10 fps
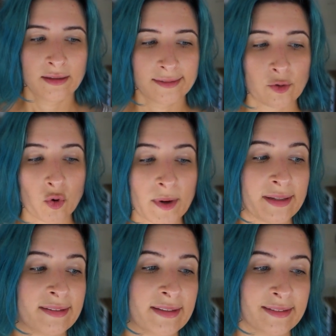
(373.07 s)
school
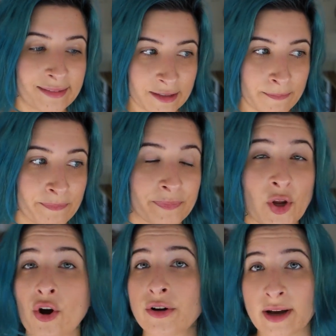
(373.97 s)
buses
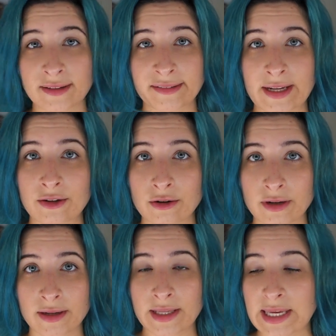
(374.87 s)
are not
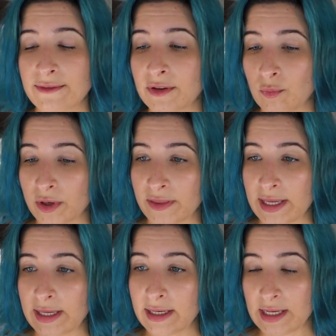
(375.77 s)
standard. Even
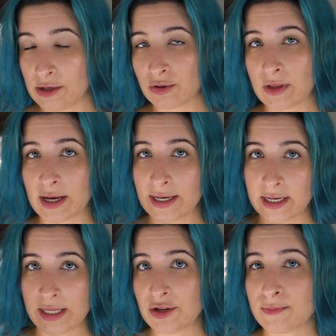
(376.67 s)
within each line
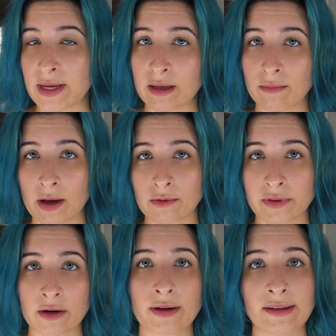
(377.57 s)
and each make and model,
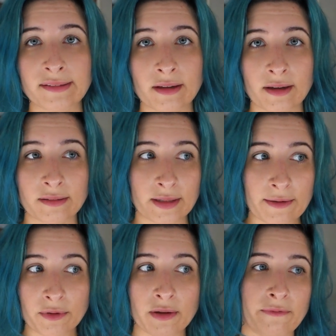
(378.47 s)
there is a
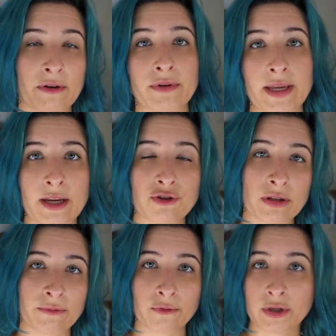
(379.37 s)
level of
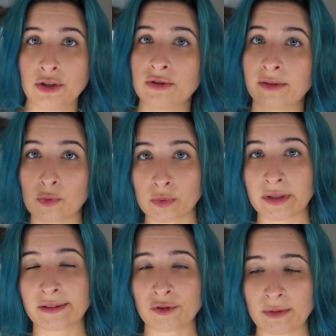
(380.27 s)
variation for each school
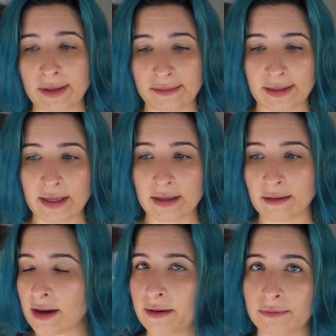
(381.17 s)
district, because they can
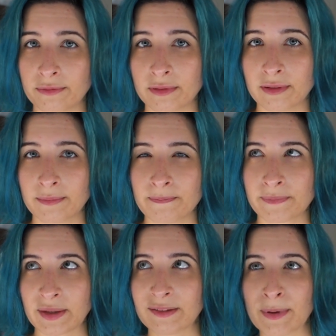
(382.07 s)
kind of
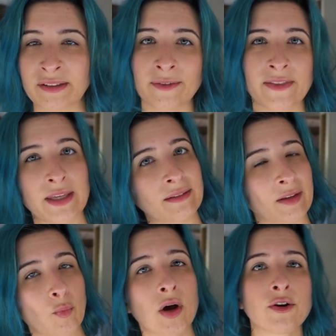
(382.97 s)
specify things that
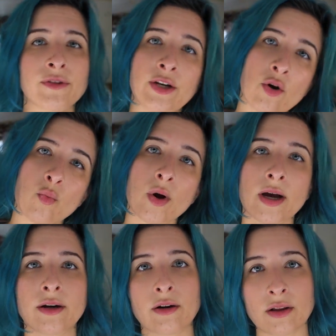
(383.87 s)
they want or they don't
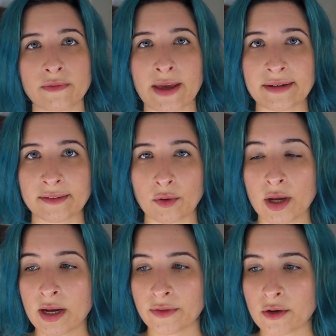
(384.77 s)
want and all of that. So
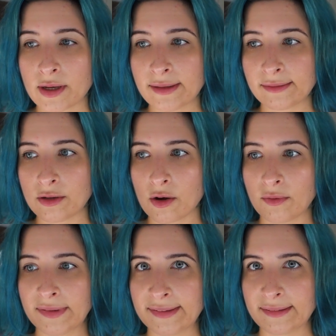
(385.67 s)
there is
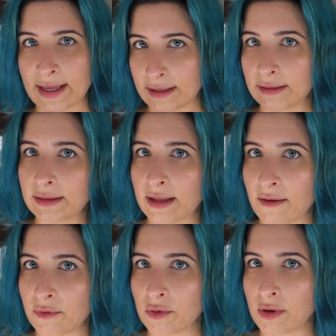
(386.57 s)
no set
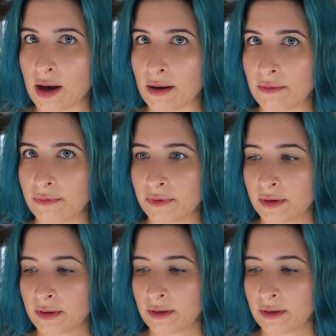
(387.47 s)
level of